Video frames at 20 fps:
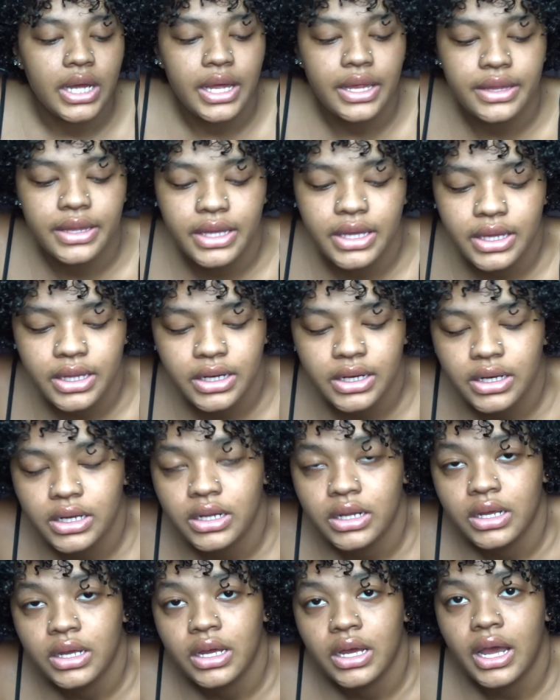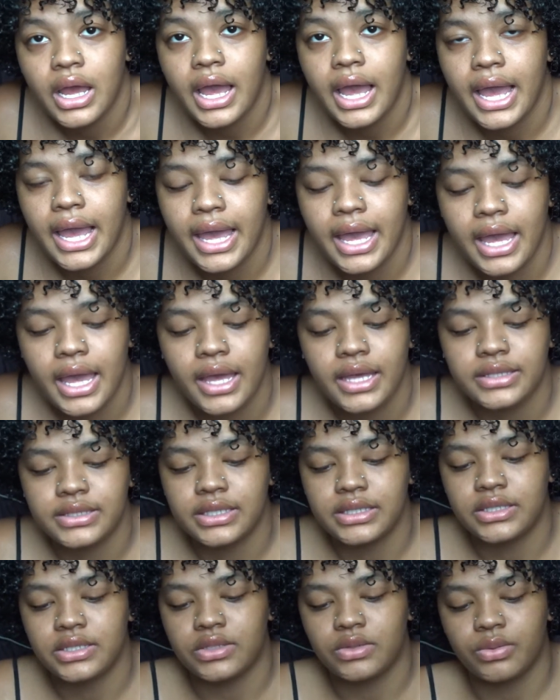And then
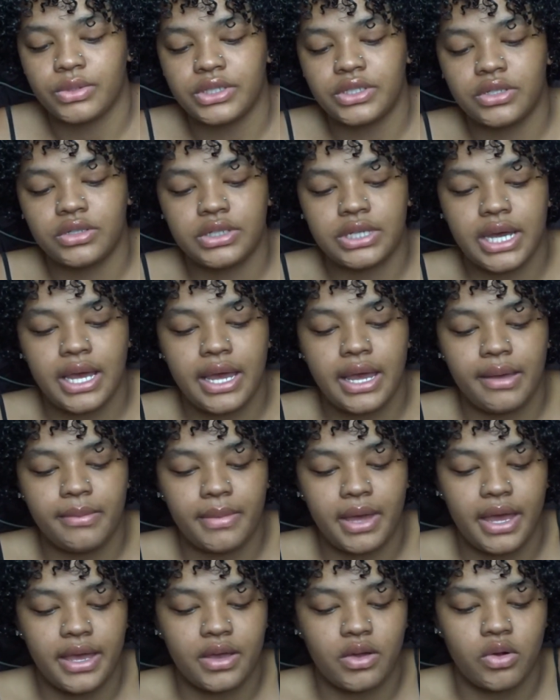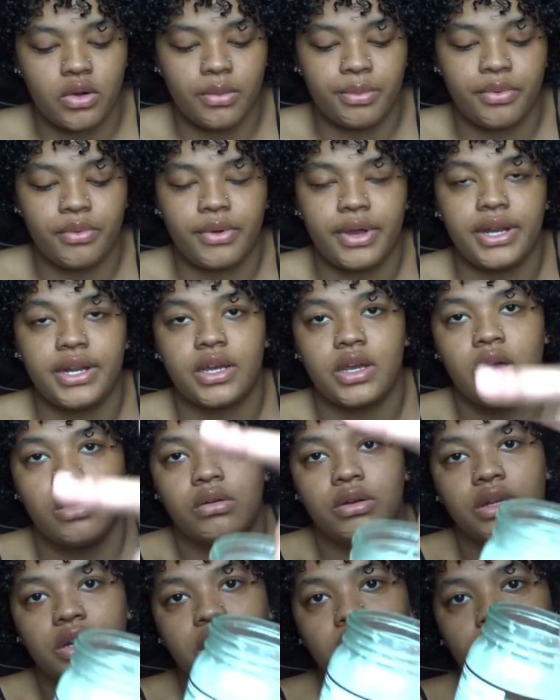since it's winter time, I incorporated
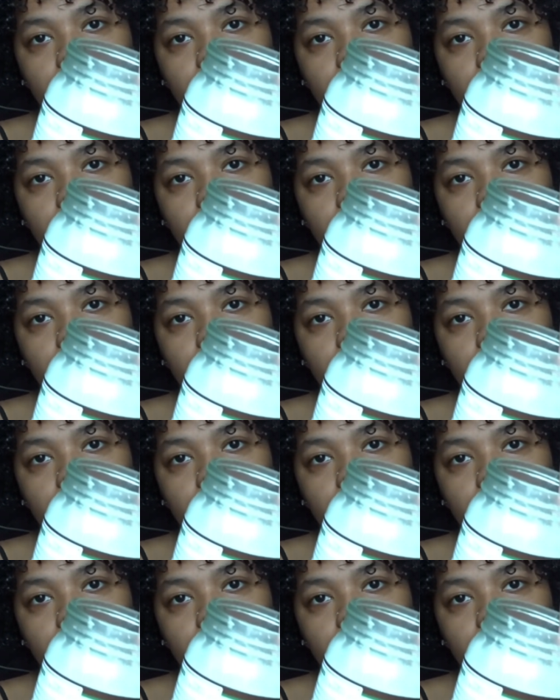coconut